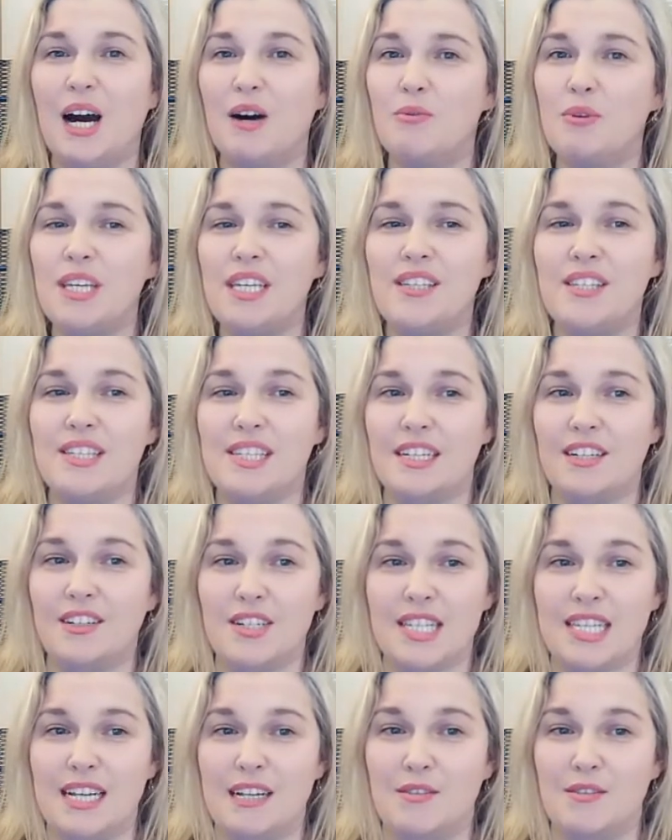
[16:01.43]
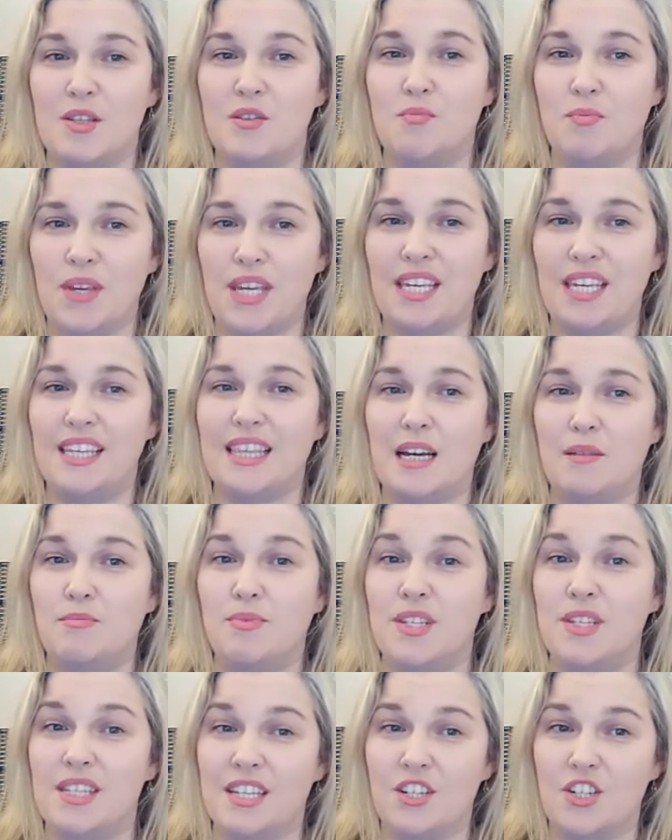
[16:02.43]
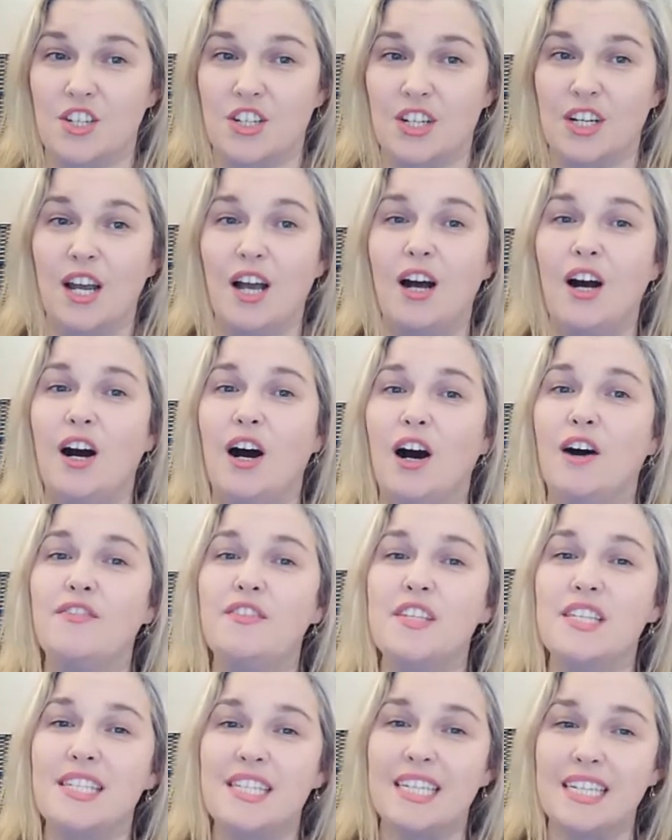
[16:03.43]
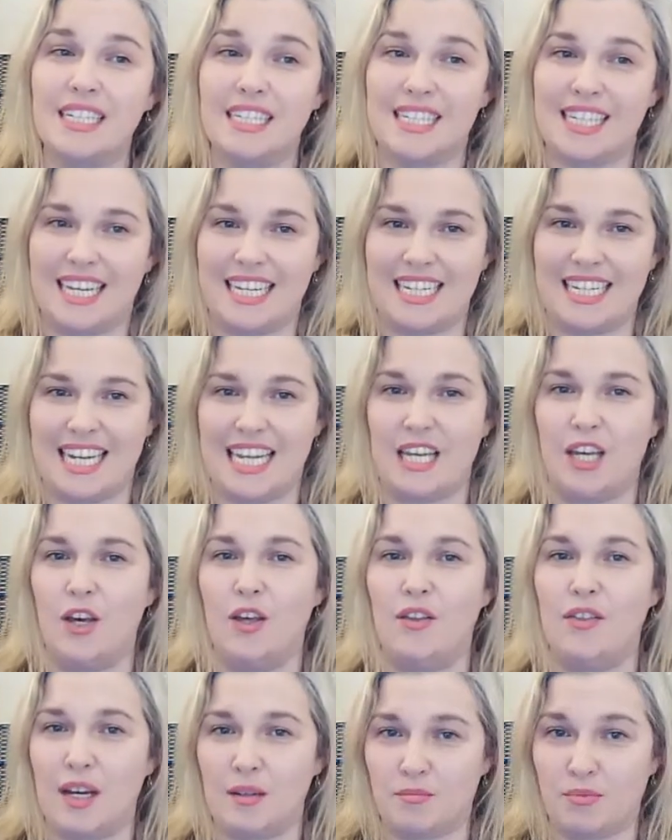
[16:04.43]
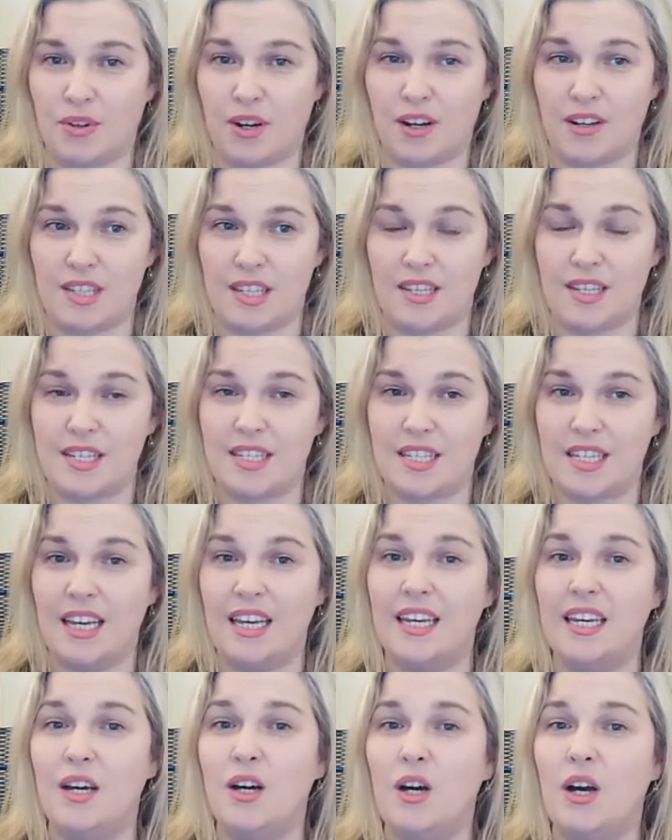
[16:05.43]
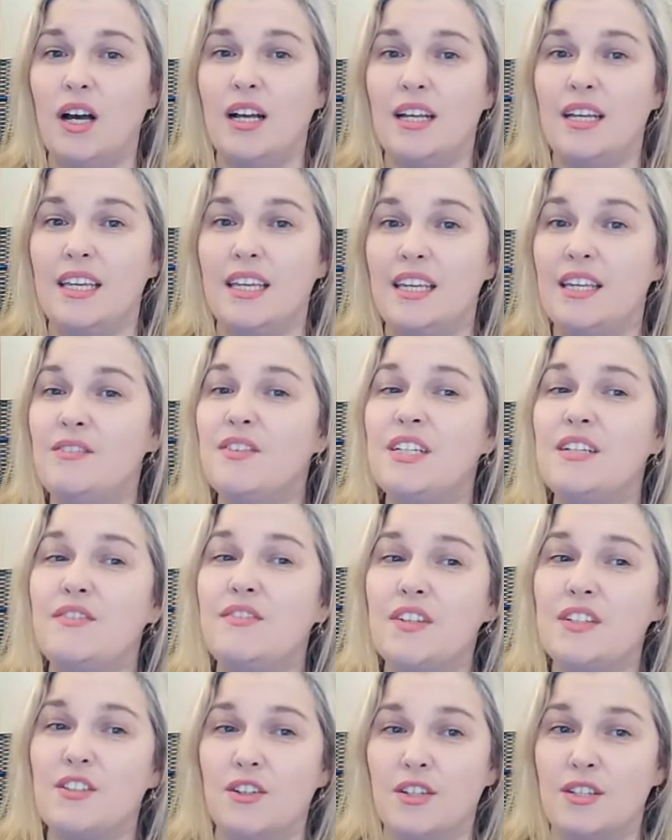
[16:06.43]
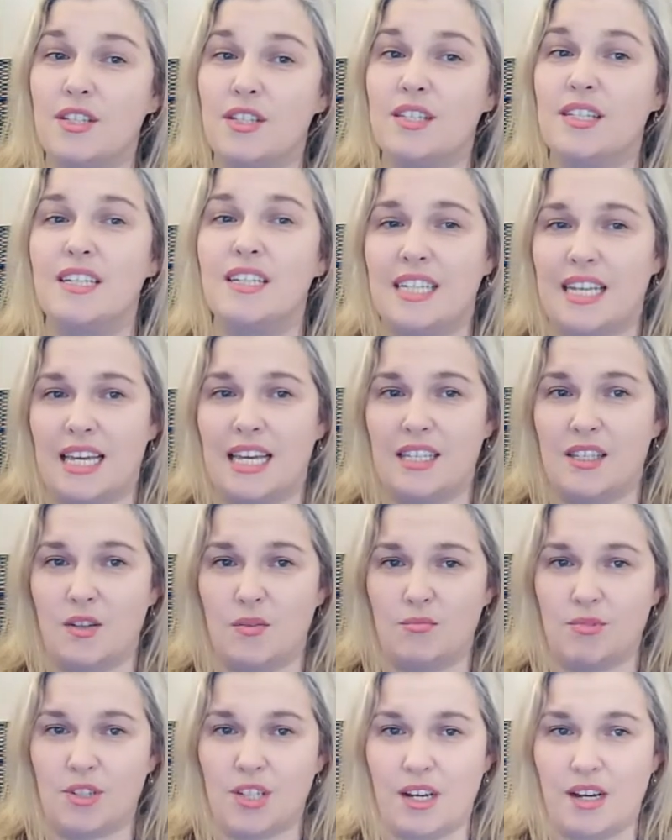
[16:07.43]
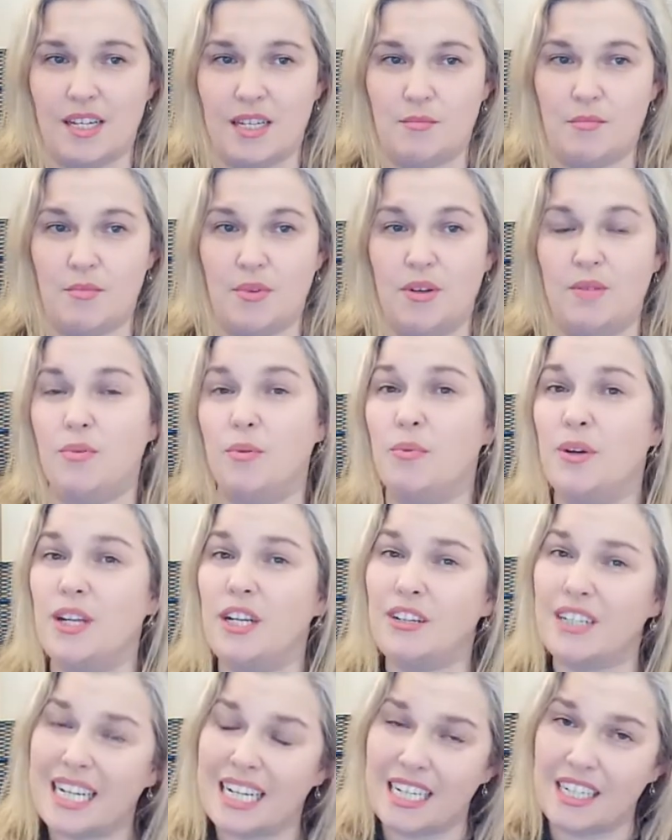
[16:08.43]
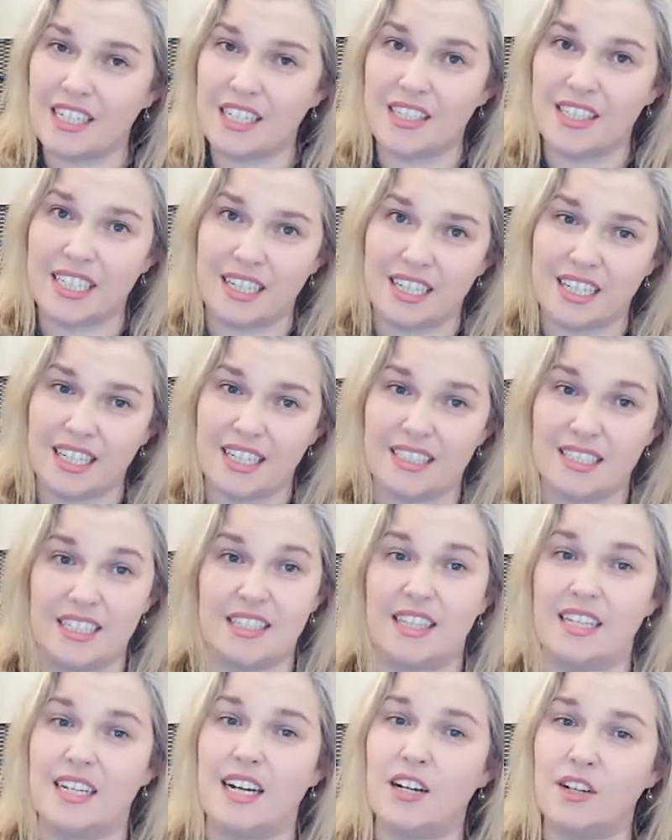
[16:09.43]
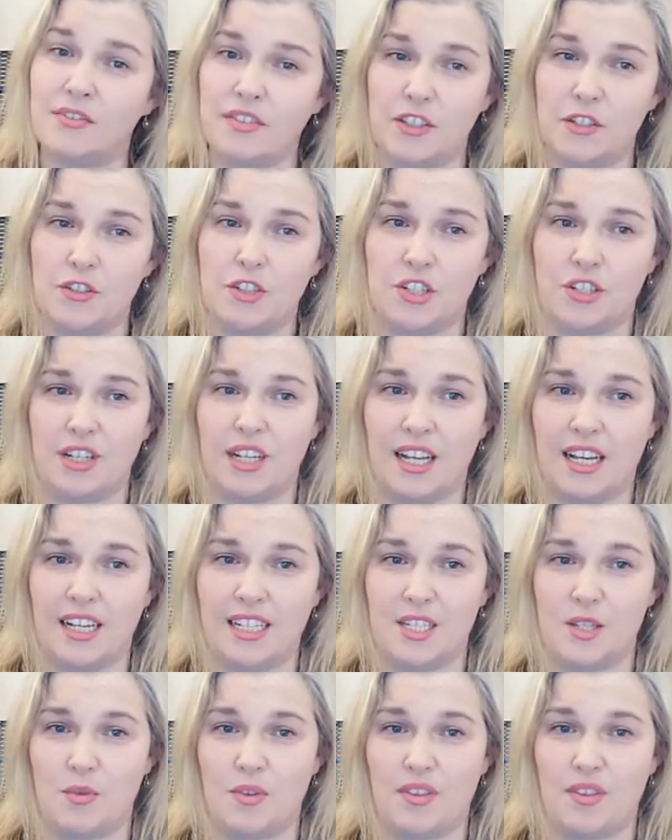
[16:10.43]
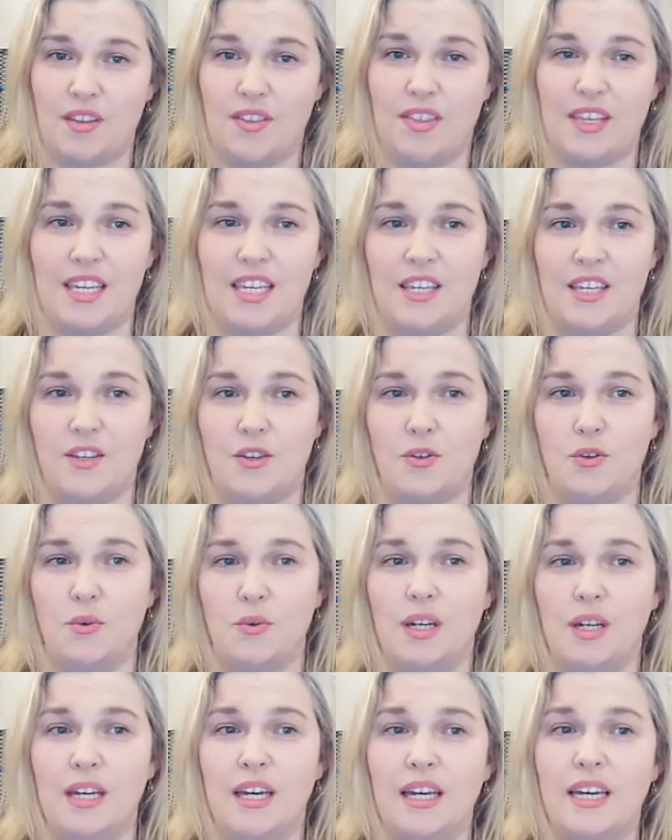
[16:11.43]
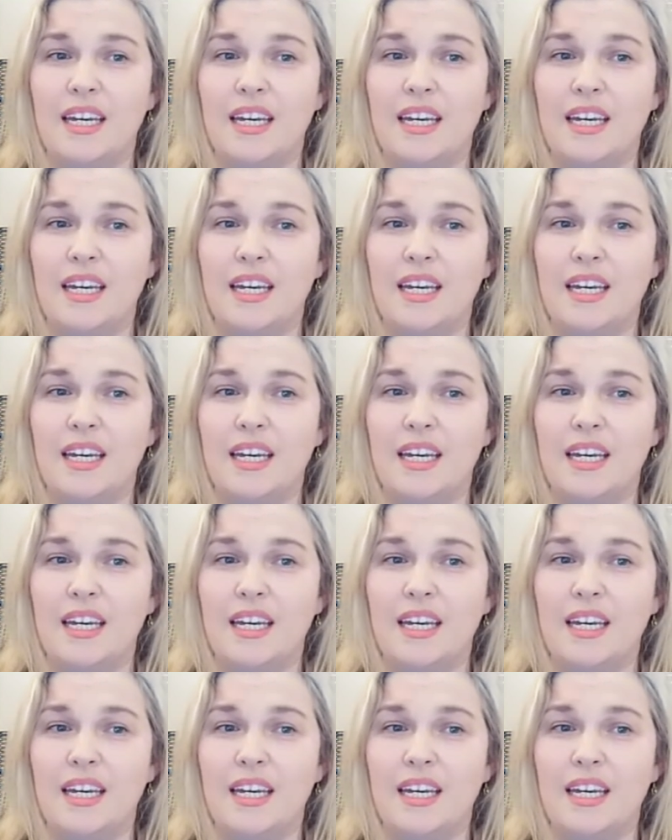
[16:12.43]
And we see ourselves as being in that position of facilitating that process, even if it does take some time. But we are clear in Ireland that our future lies within the EU.